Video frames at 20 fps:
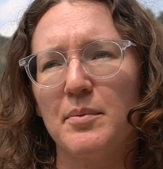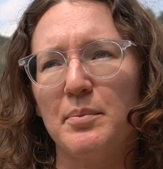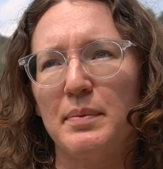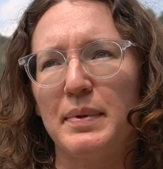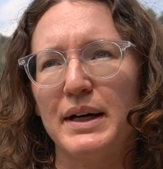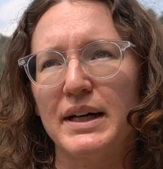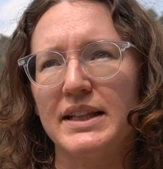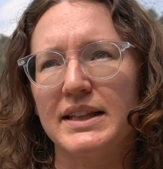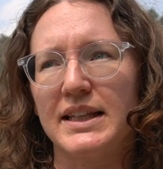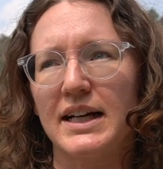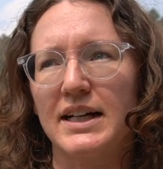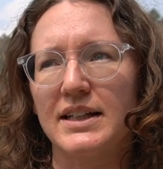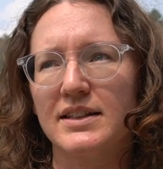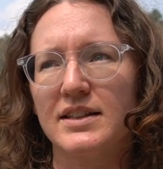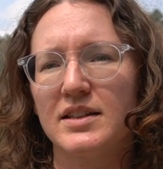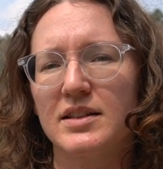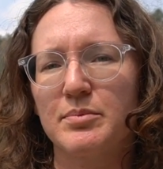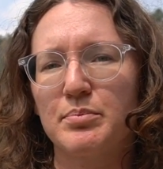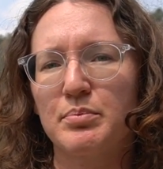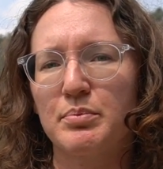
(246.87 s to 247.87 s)
but
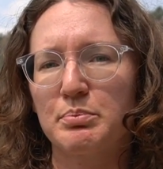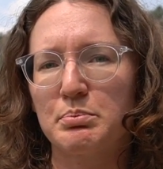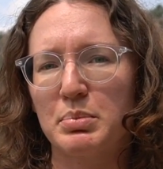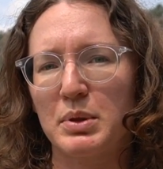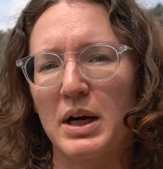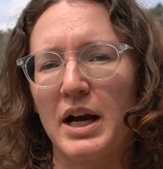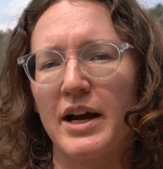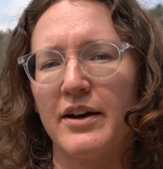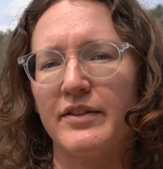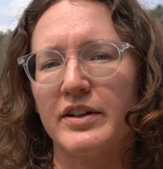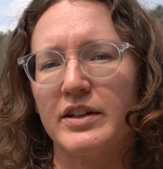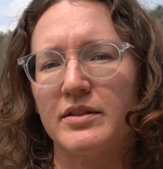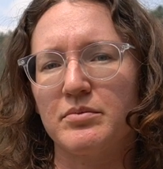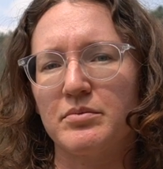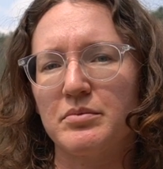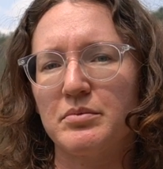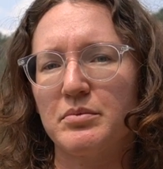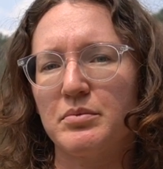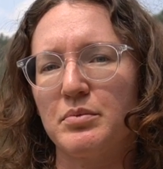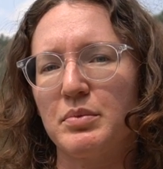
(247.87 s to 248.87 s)
that's private
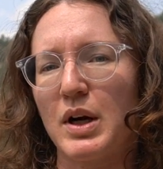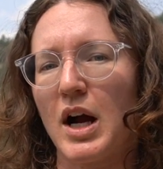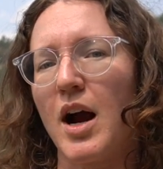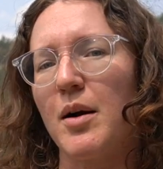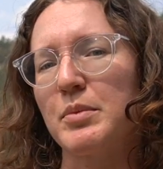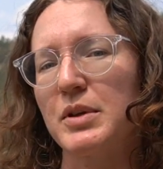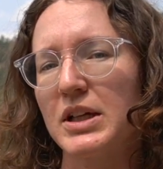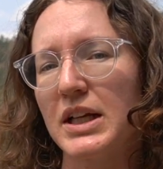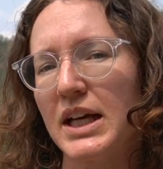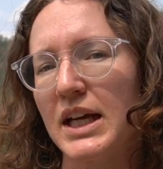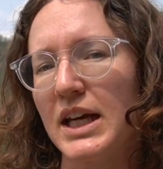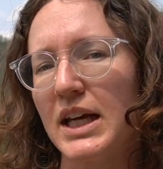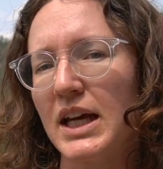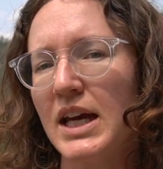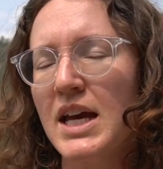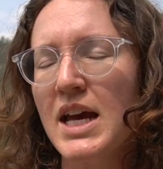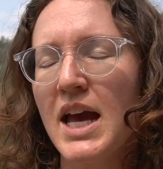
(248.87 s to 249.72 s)
property,